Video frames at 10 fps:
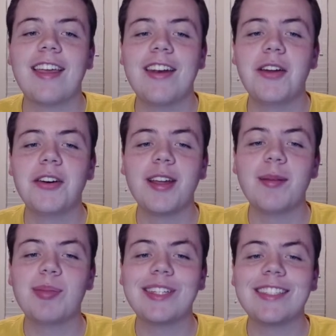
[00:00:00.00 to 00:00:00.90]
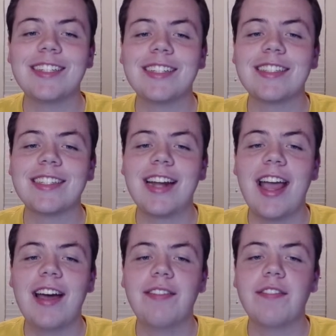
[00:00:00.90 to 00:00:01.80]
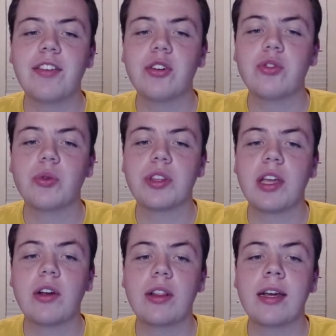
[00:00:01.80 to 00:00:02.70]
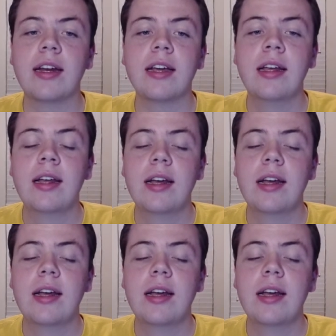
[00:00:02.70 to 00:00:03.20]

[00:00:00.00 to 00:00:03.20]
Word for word: Notre Dame plus the next six and a half versus North Carolina.